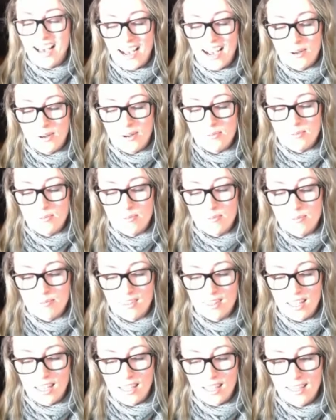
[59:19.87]

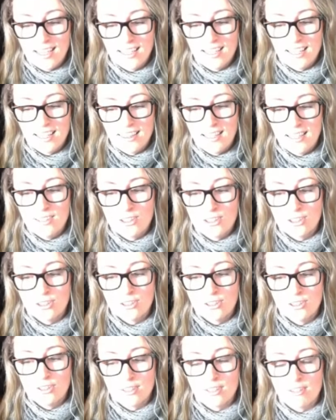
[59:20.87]
And they
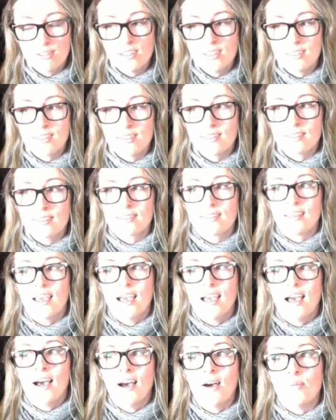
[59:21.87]
do, there is this,
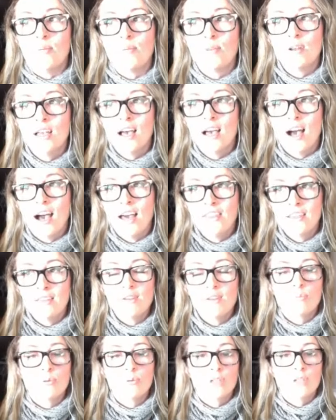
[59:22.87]
I think if
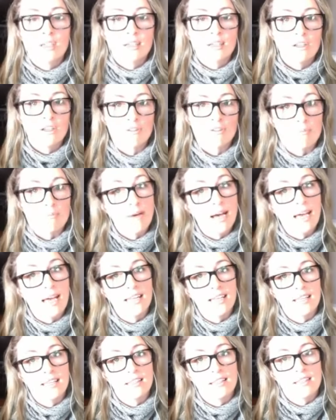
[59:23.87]
they're putting a lot of
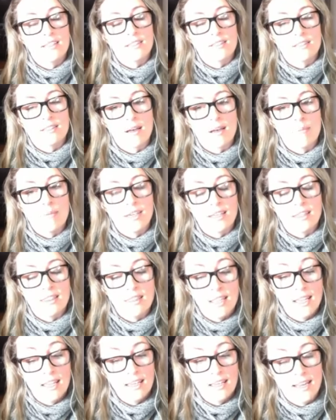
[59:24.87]
money into something and
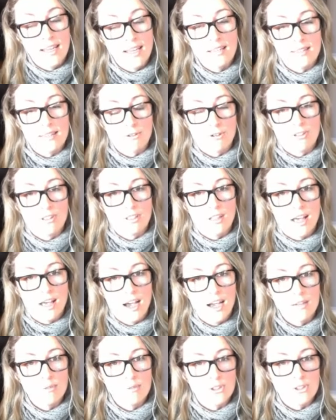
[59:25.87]
their necks are on the
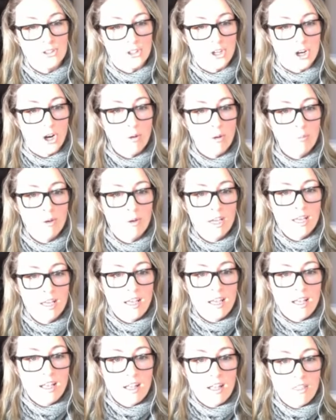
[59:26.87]
line with the job,
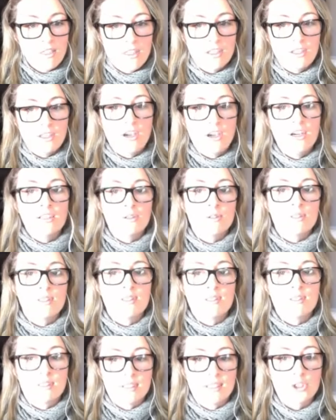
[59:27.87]
they're going to
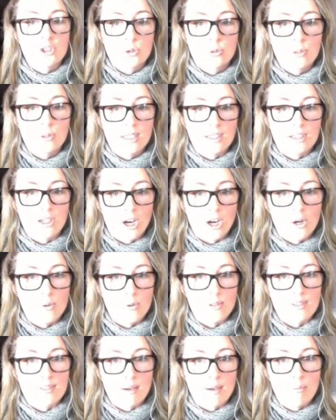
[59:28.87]
instinctually go
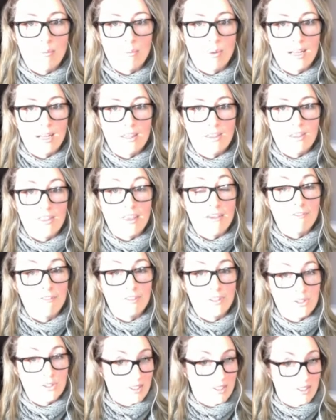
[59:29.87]
with somebody that they
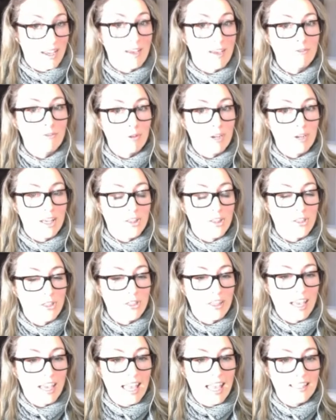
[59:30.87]
feel safe with.
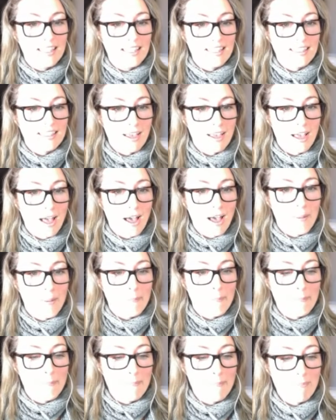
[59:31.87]
And
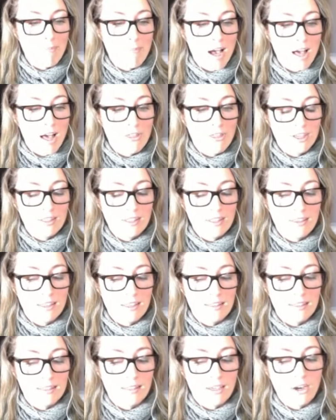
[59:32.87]
I think
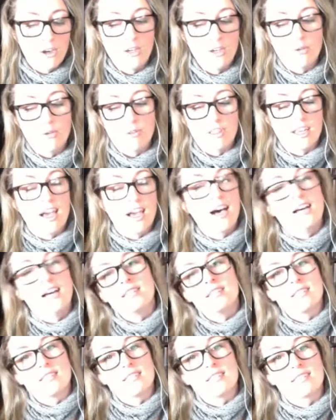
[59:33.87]
that going with an
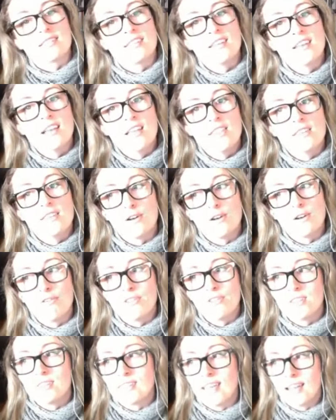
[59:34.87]
artist, there's
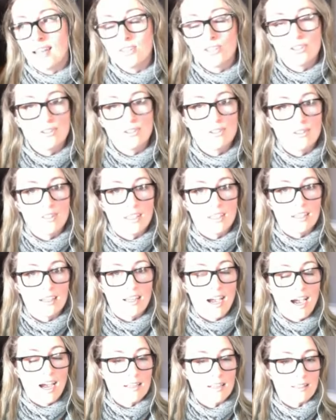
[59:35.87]
often this attitude that
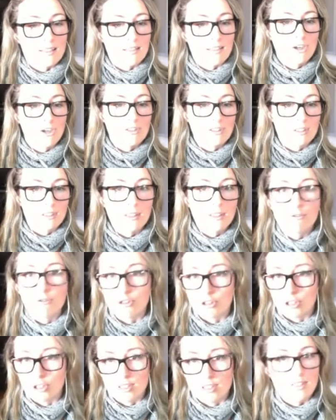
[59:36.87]
artists don't
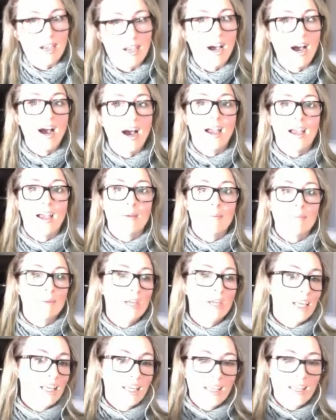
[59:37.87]
deliver on time,
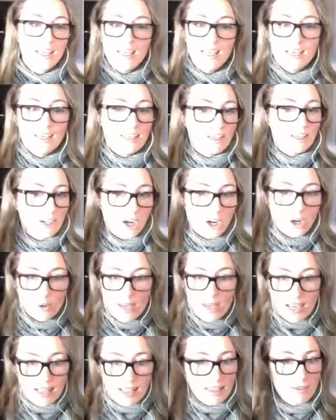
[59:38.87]
you know,
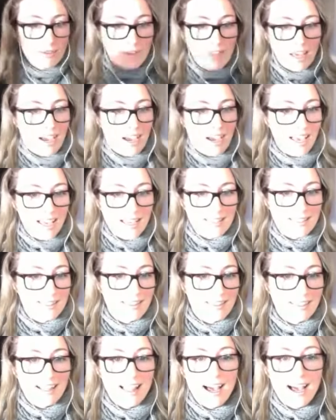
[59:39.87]
we live with our heads
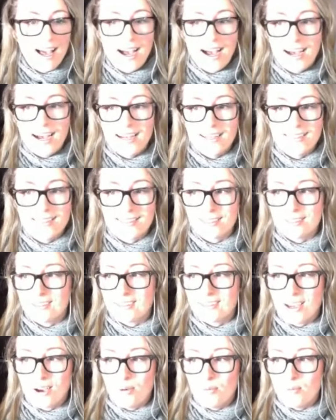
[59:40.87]
in the clouds,
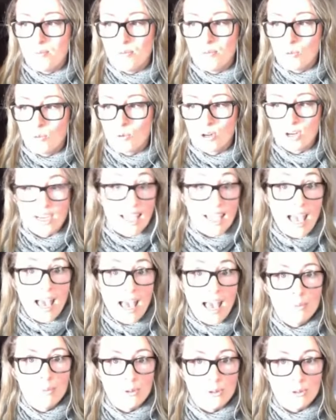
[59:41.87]
and we're a
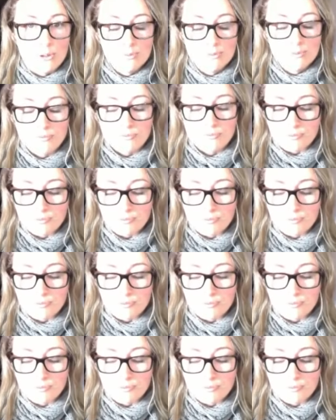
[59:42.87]
gamble.